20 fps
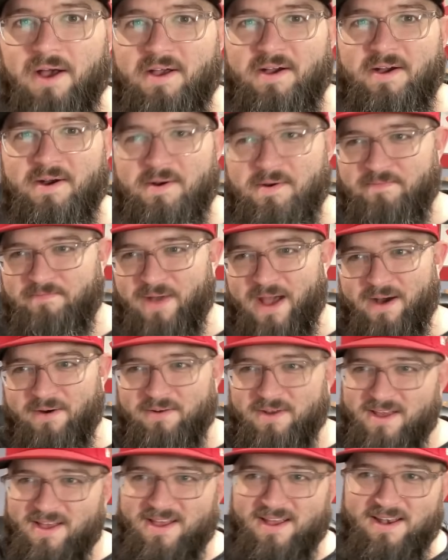
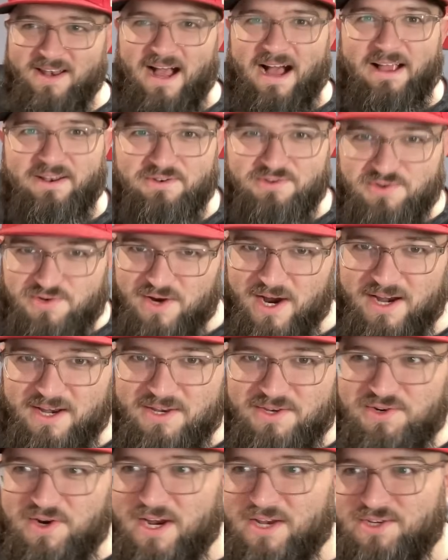about not trying to
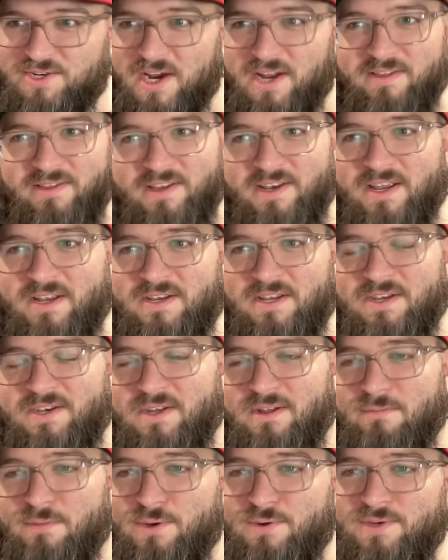trade Jonathan India
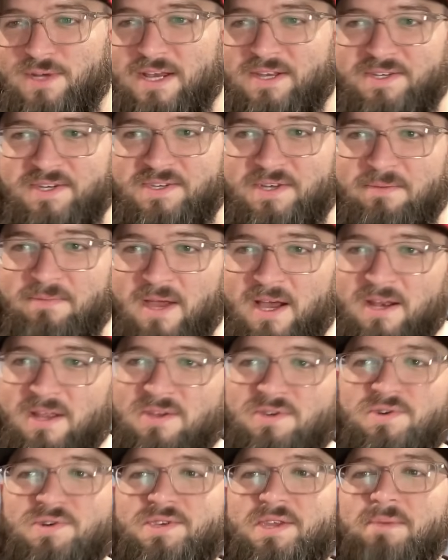to the Blue Jays because I'm not
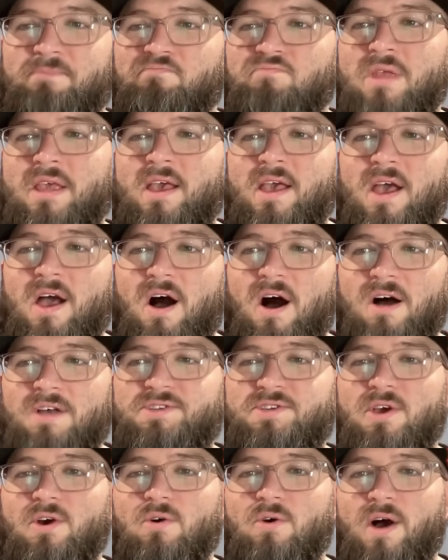interested.
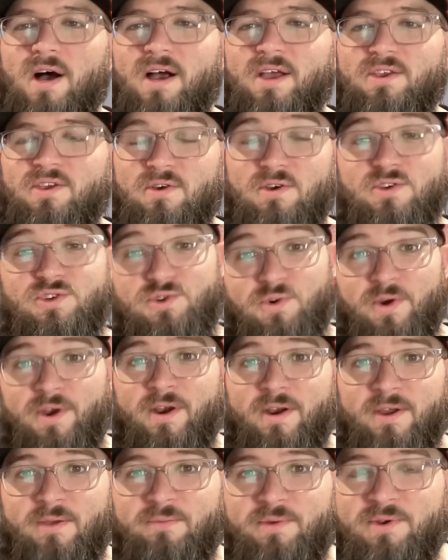Also, you can join
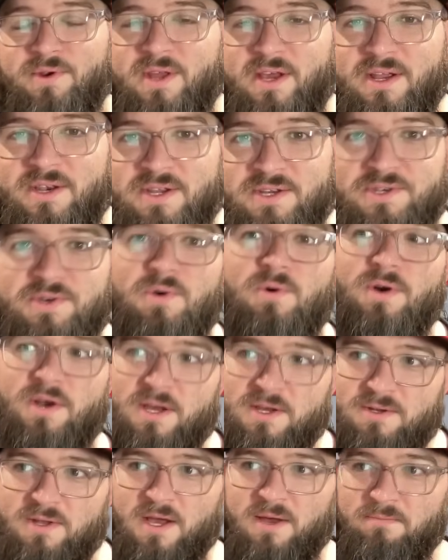our community on
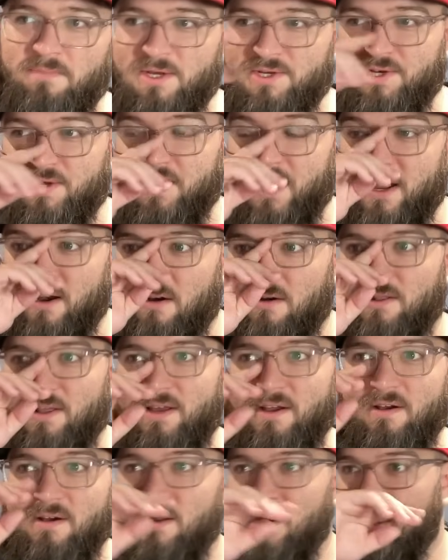Discord. I mentioned that
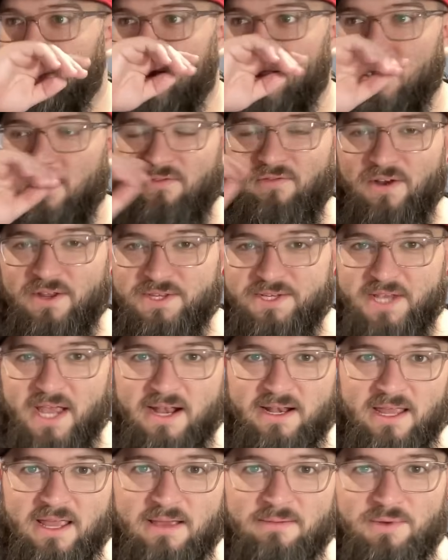earlier. Our friend
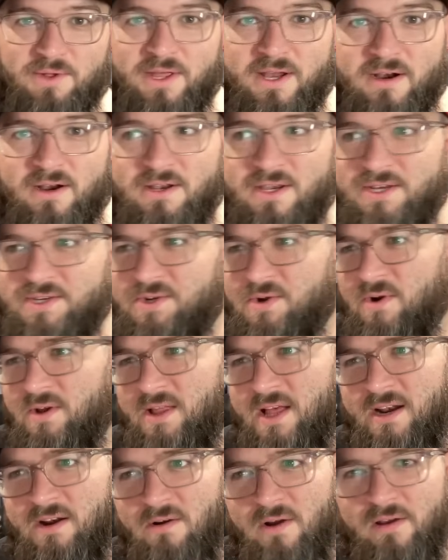Scott Campbell there on Discord. A
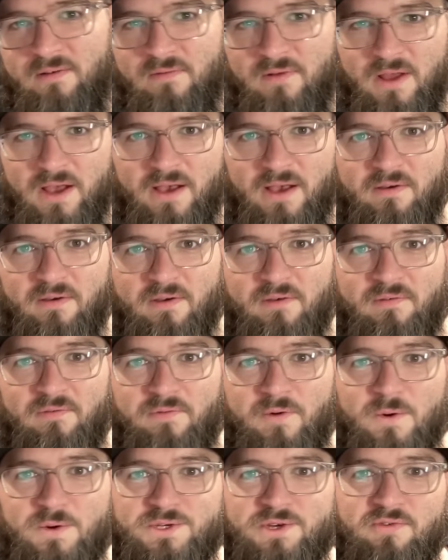lot of great
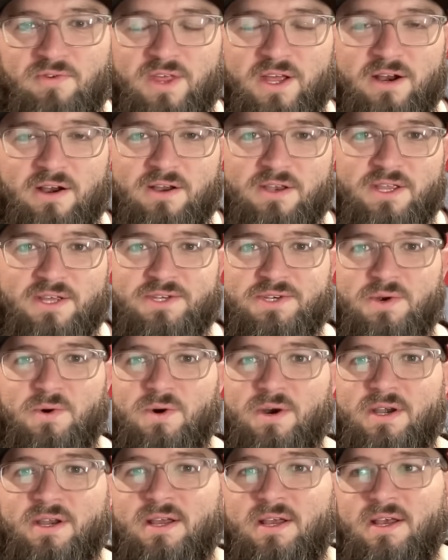folks over there on
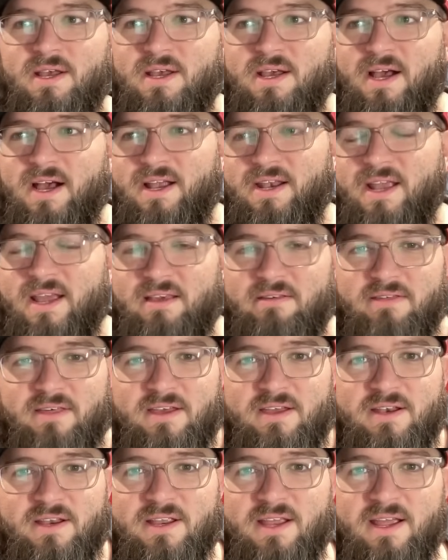Discord.
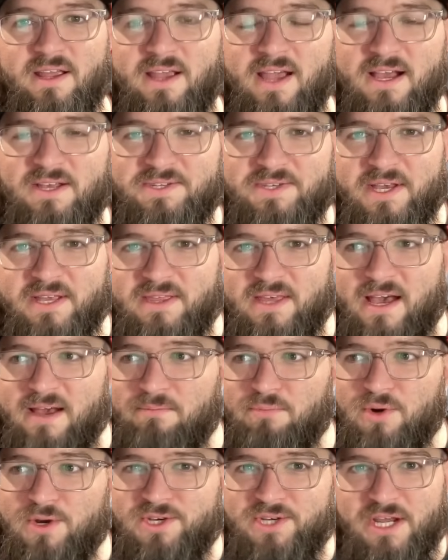Nathan and guys like that.
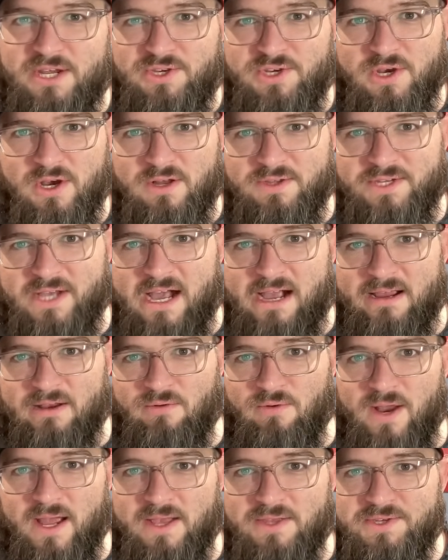Appreciate you all
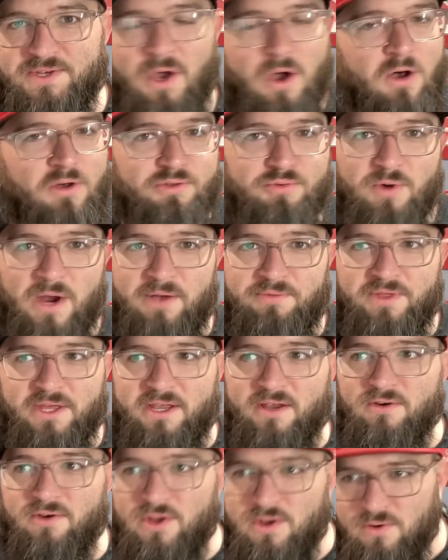talking Reds all throughout the
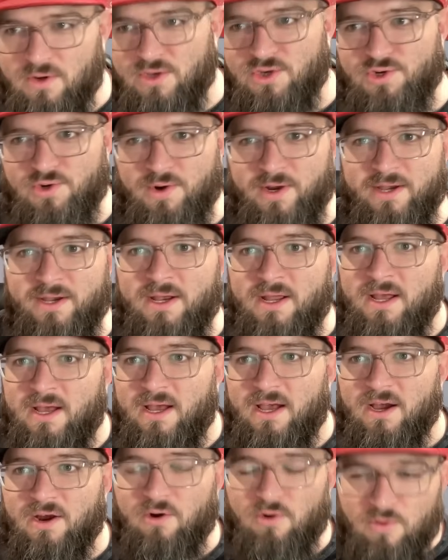year. You can join
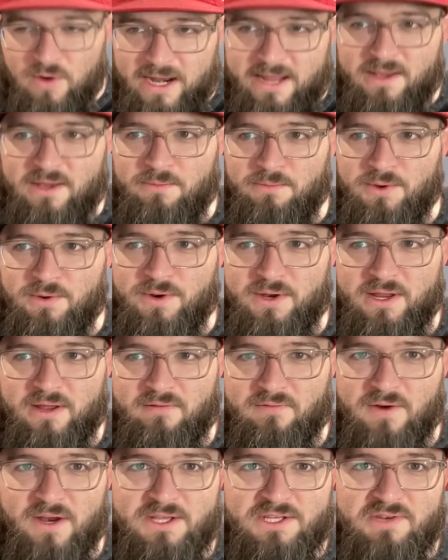a great community
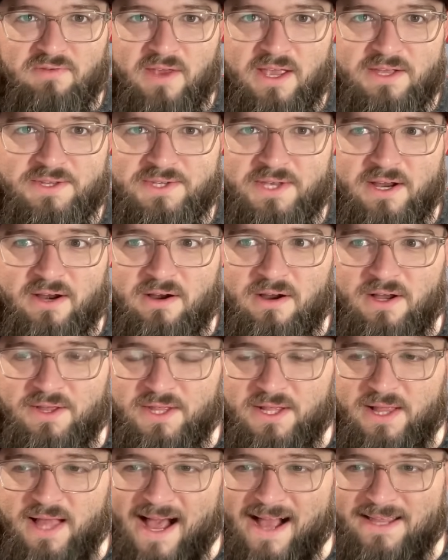of Reds fans there on
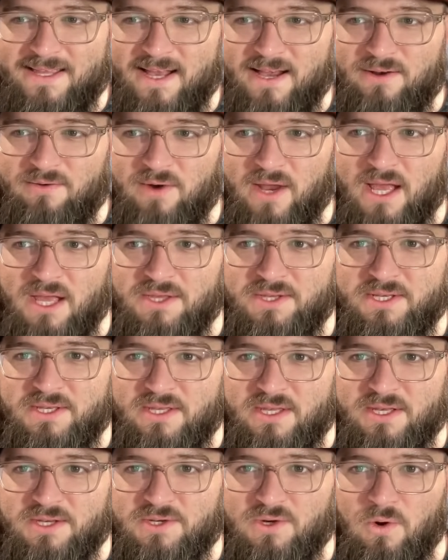the Lockdown Reds
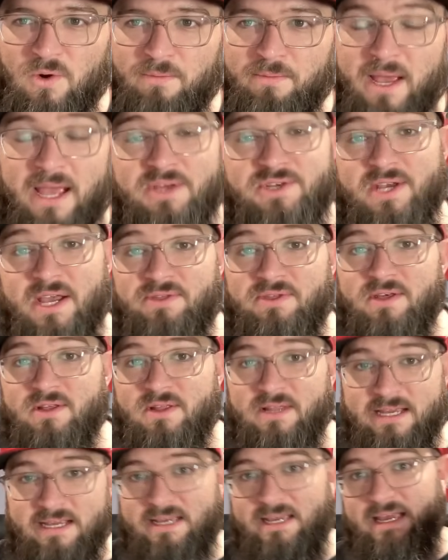Discord page. Got the
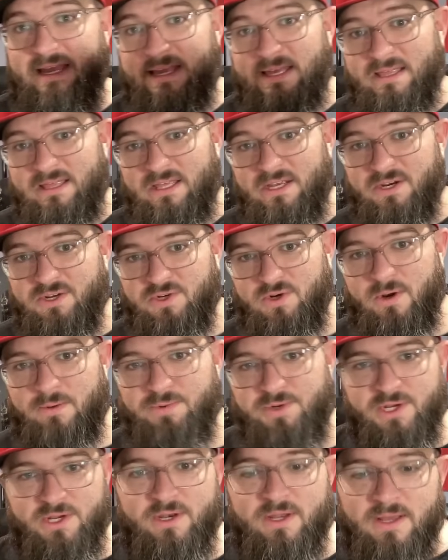link in the
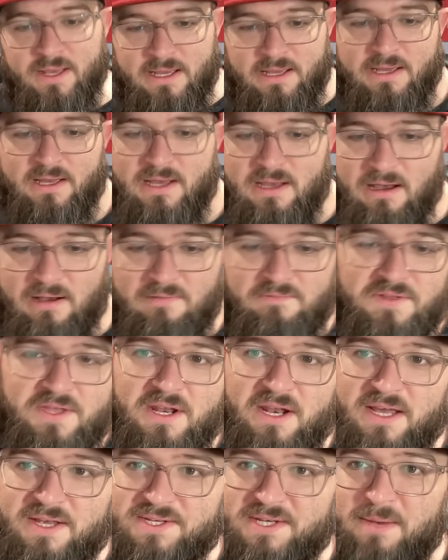description of
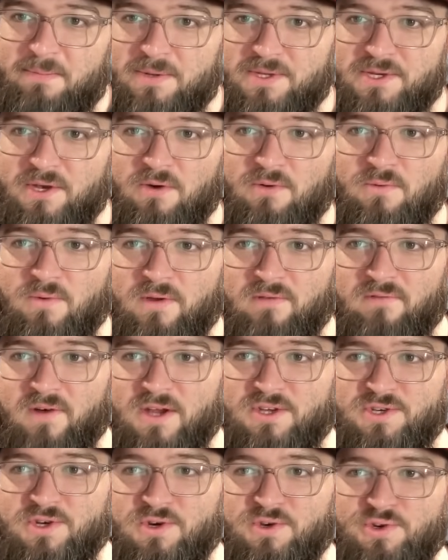today's episode. We
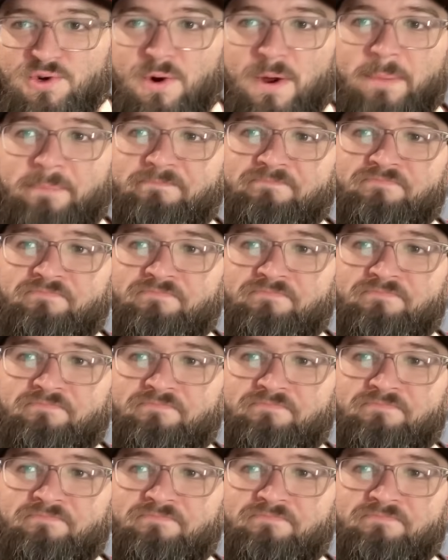invite you to join.